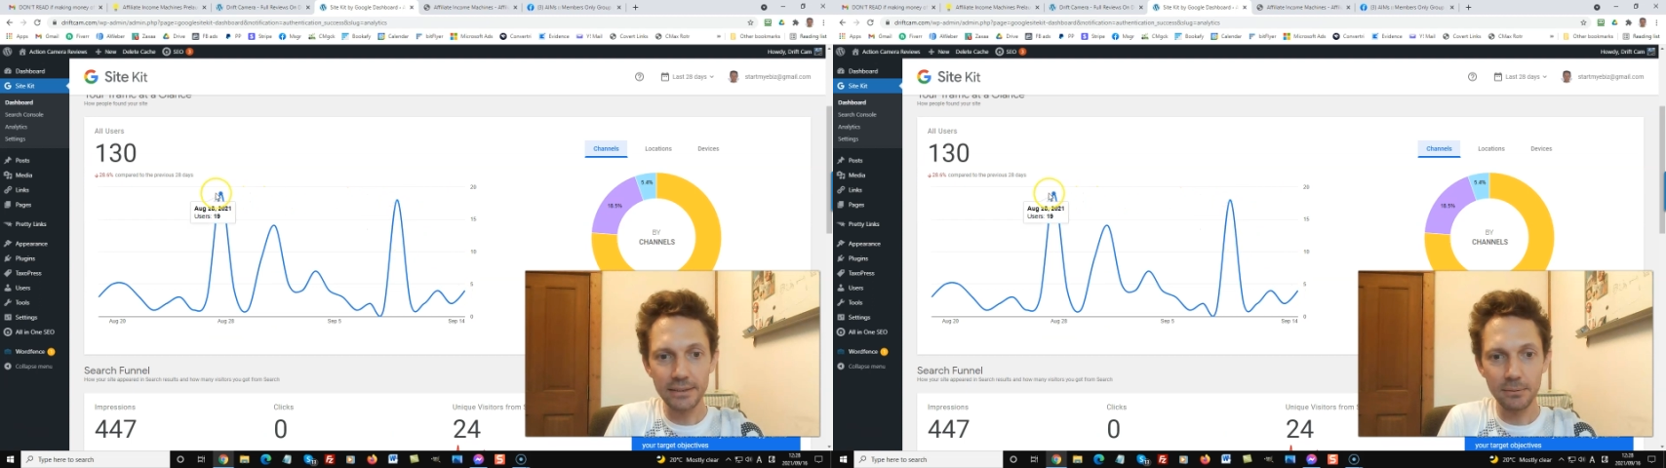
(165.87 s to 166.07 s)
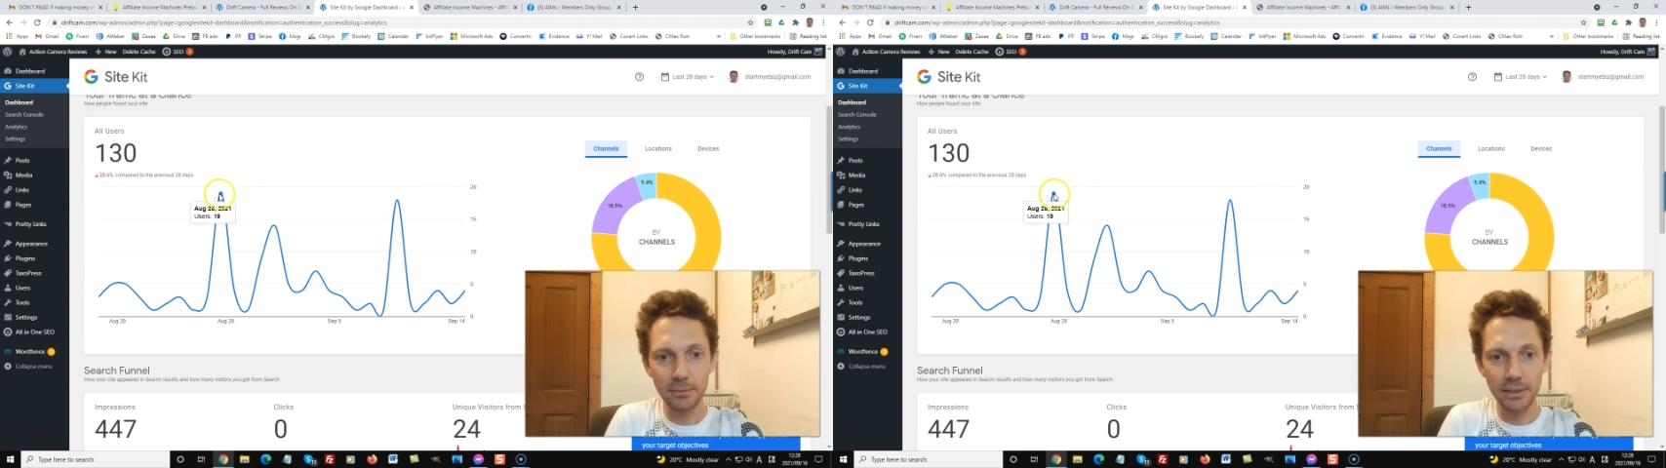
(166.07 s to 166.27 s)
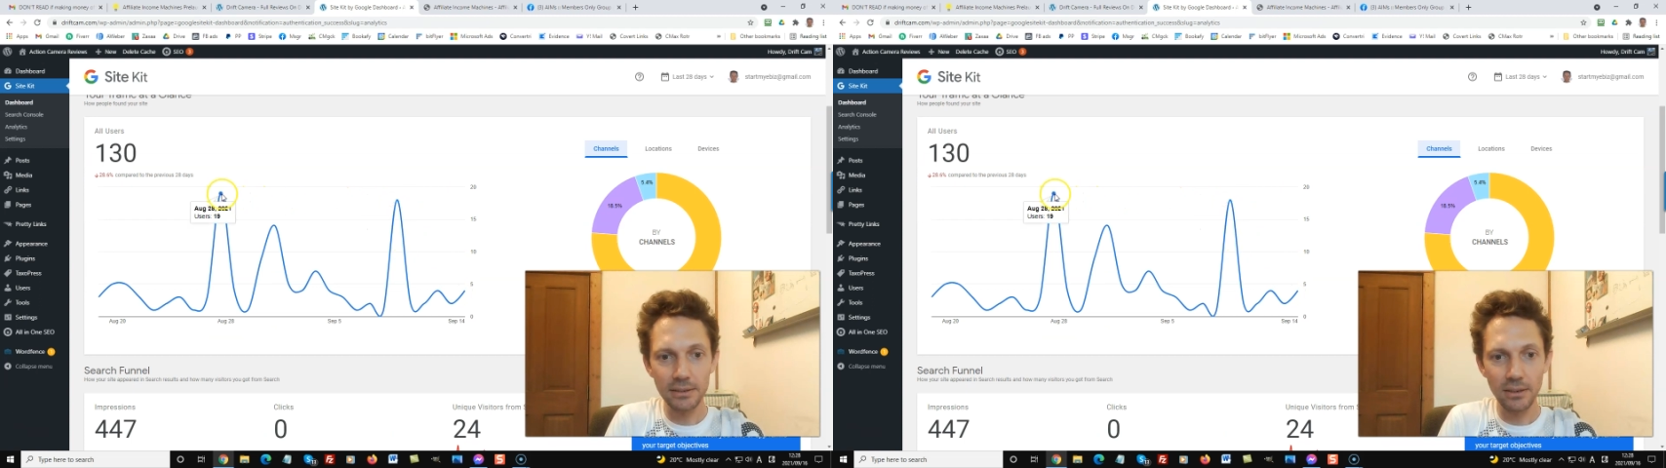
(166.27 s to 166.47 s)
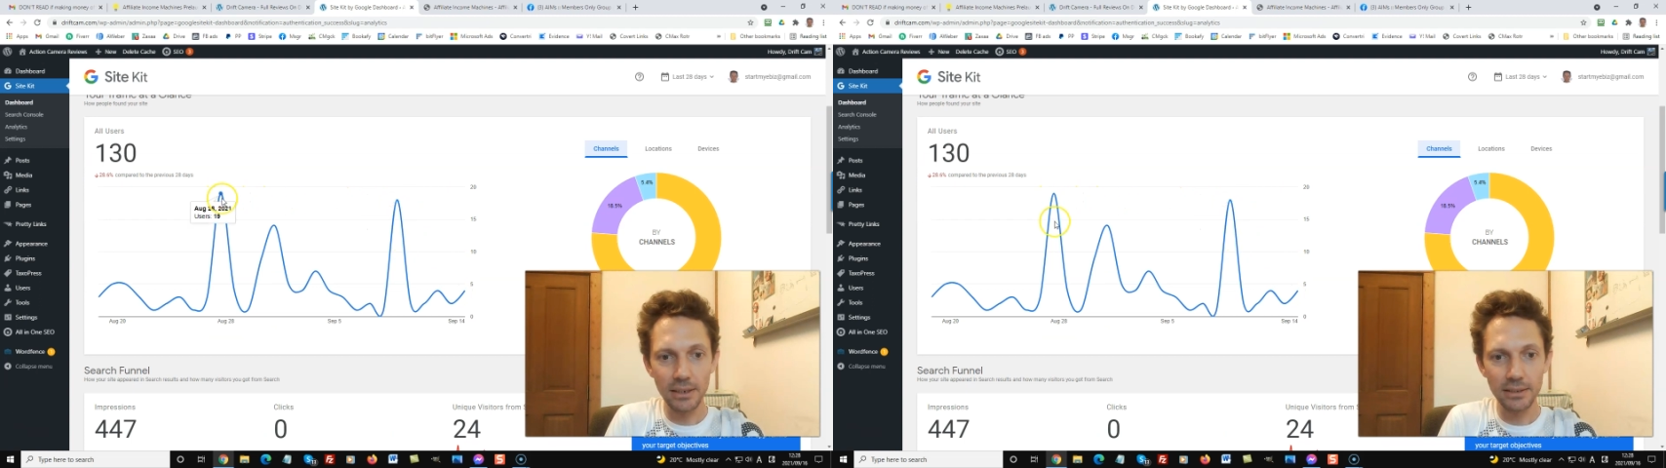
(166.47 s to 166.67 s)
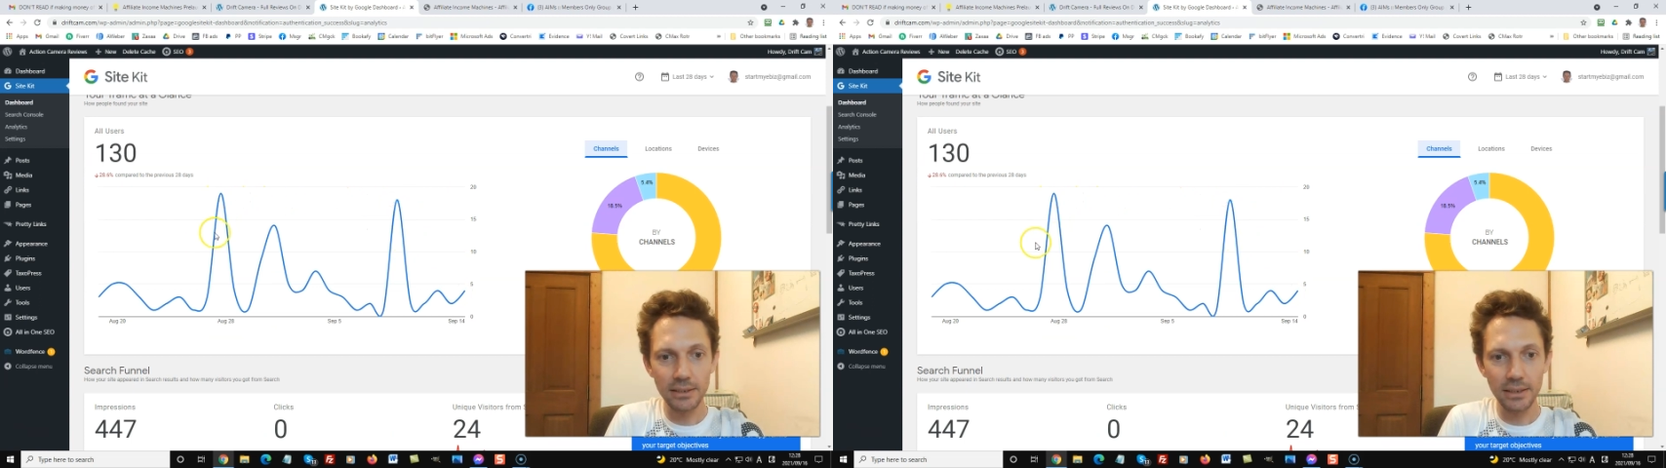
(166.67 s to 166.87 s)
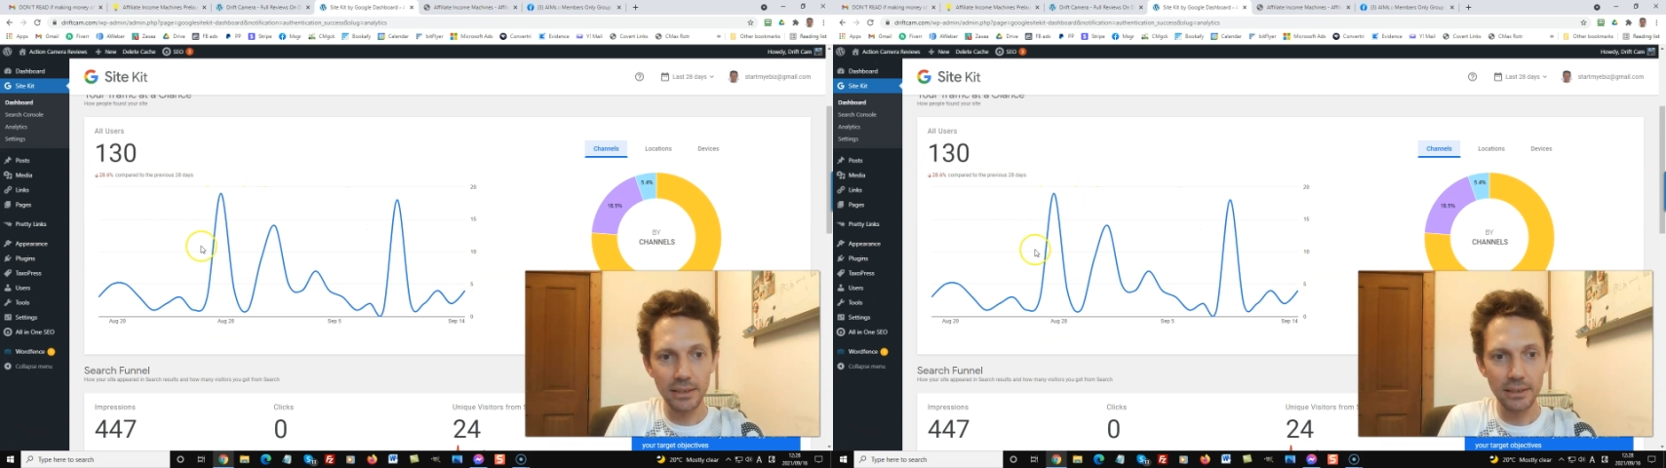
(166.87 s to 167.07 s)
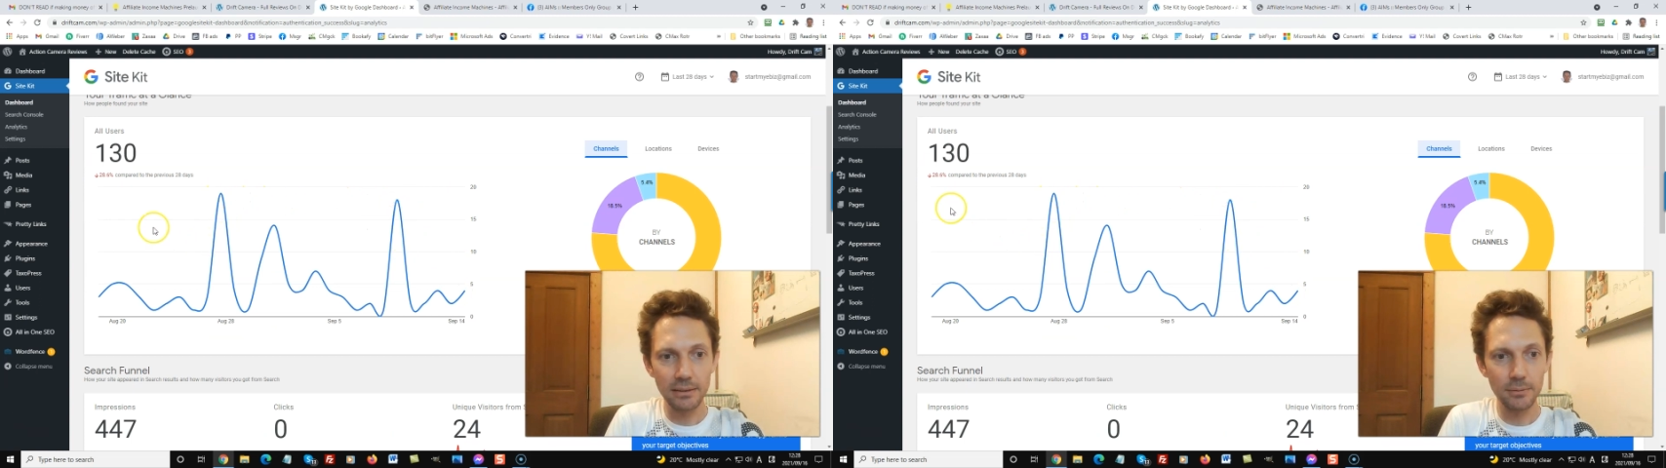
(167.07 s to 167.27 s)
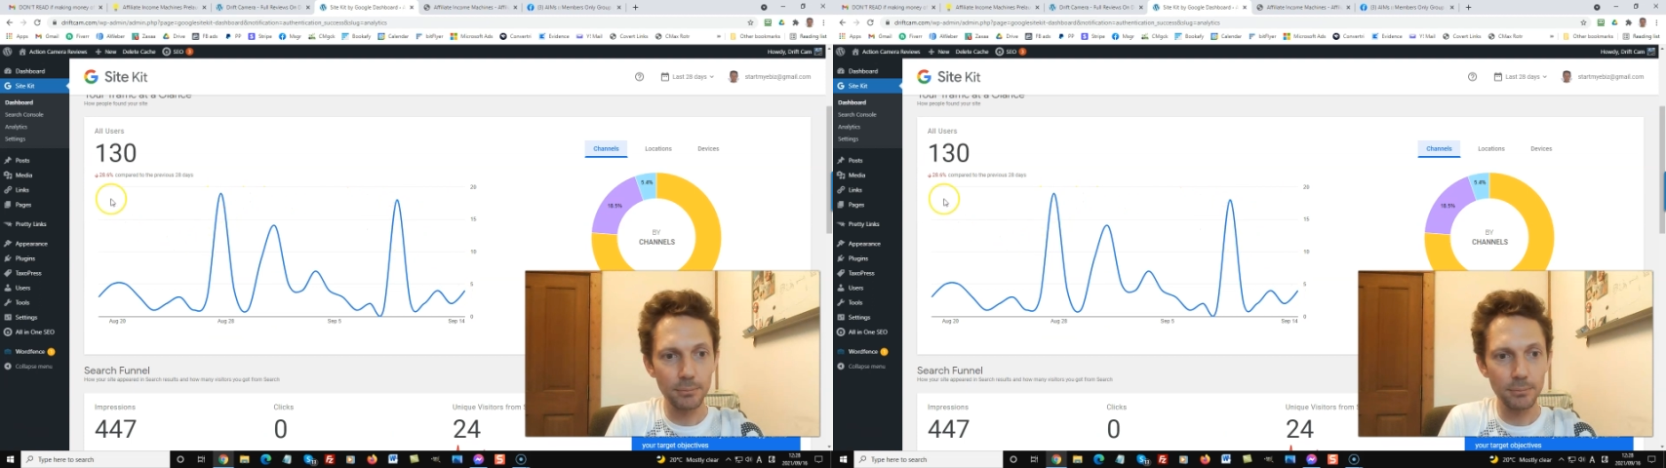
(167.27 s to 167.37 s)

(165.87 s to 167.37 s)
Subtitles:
some days 19,